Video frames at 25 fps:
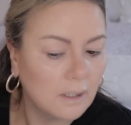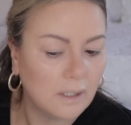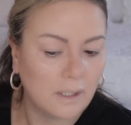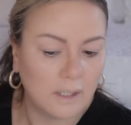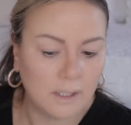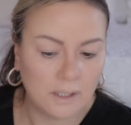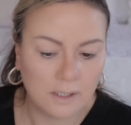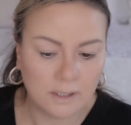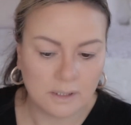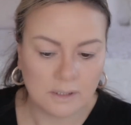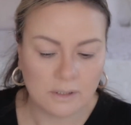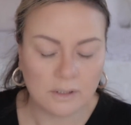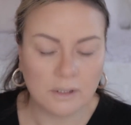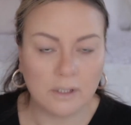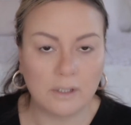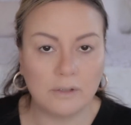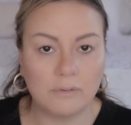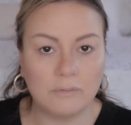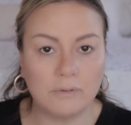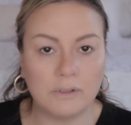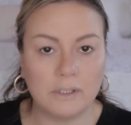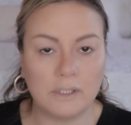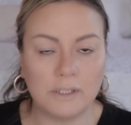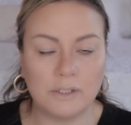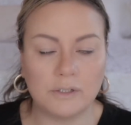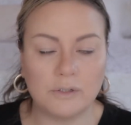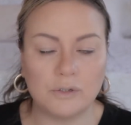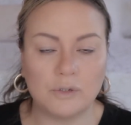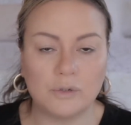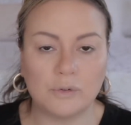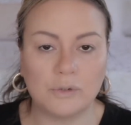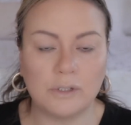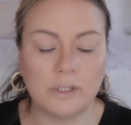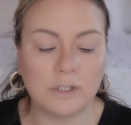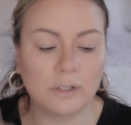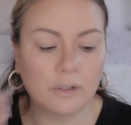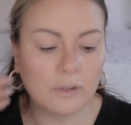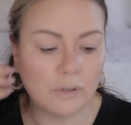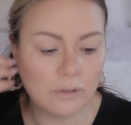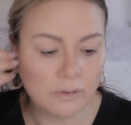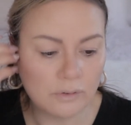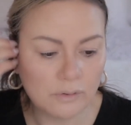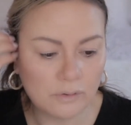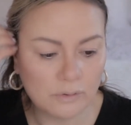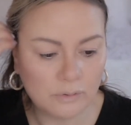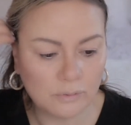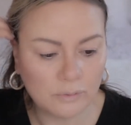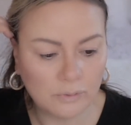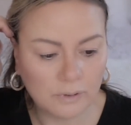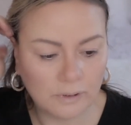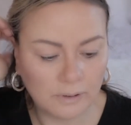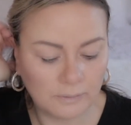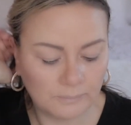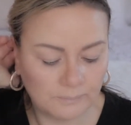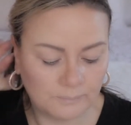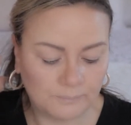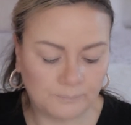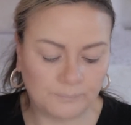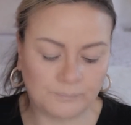And I really enjoy the contour.